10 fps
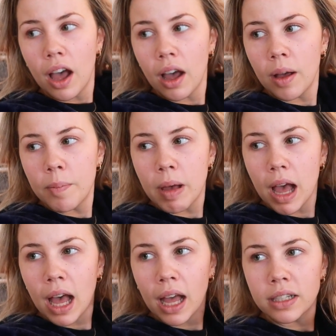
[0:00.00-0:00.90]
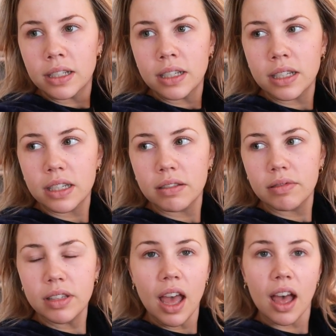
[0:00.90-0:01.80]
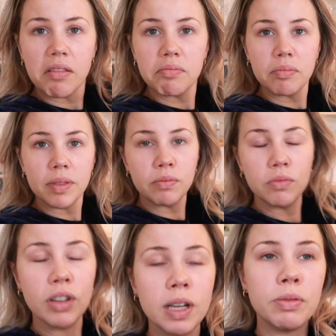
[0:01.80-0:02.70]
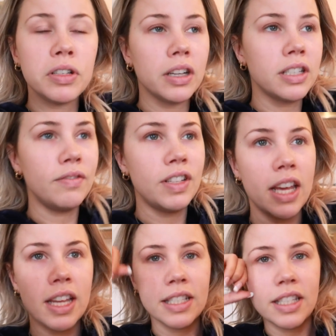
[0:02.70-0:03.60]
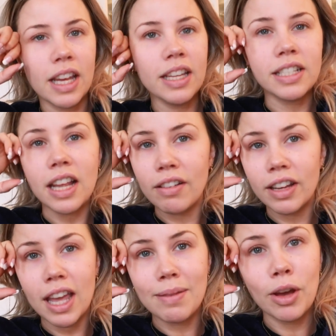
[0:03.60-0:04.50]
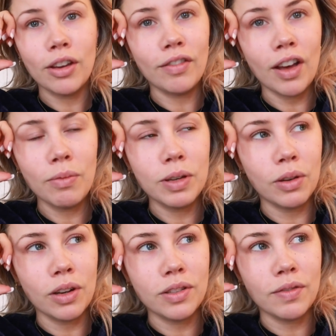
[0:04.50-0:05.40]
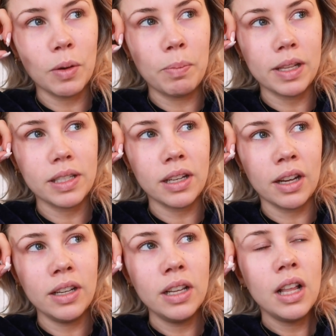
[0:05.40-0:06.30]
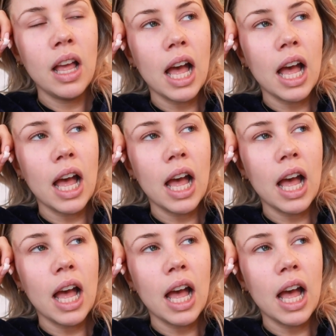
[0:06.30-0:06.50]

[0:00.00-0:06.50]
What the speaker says: And yeah, really productive day yesterday. Sarah came over, we got loads of little bits done.